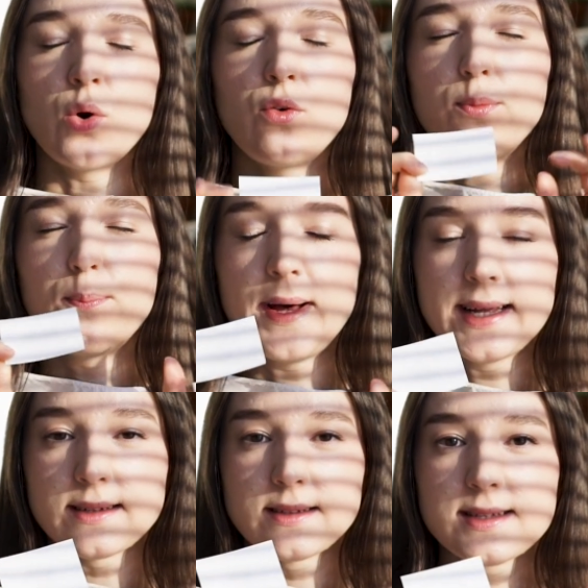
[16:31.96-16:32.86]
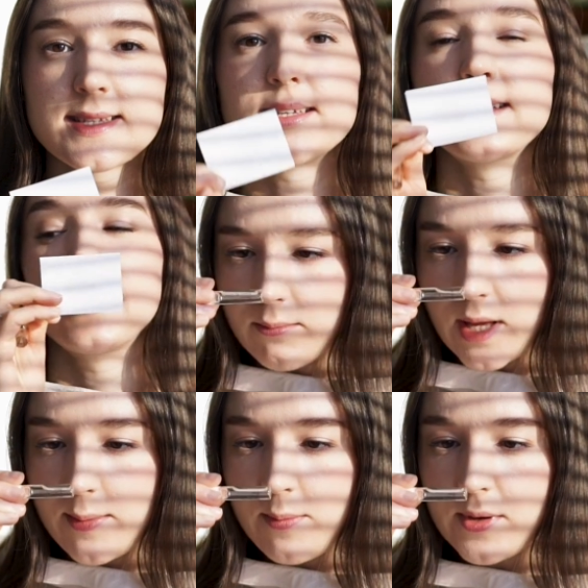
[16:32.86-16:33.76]
of petals.
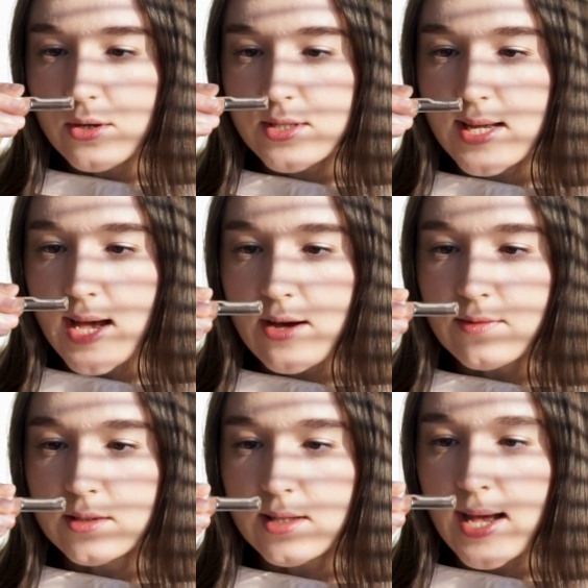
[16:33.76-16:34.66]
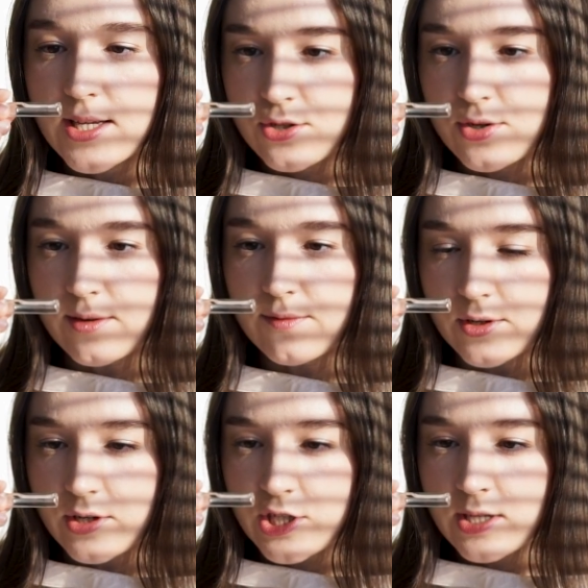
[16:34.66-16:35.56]
Maybe because I have an extra
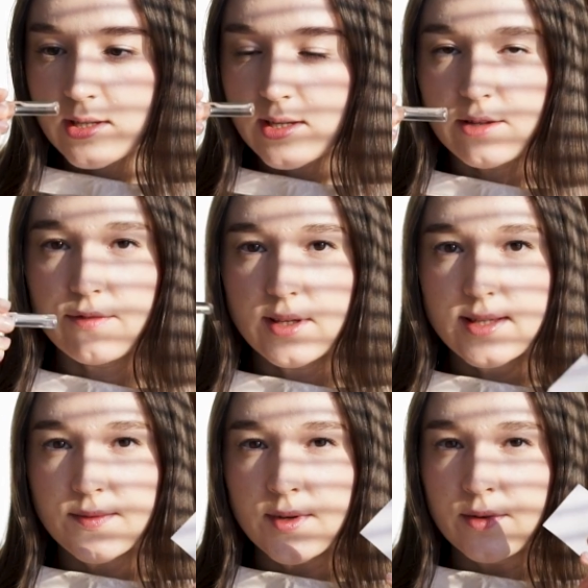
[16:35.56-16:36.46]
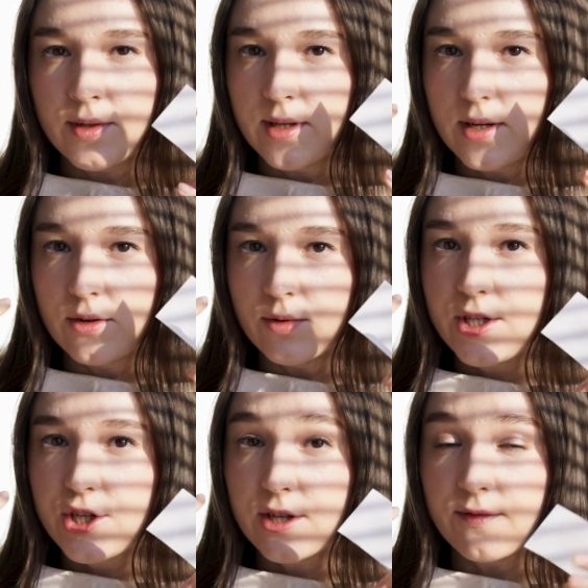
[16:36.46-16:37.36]
version, it feels very rich,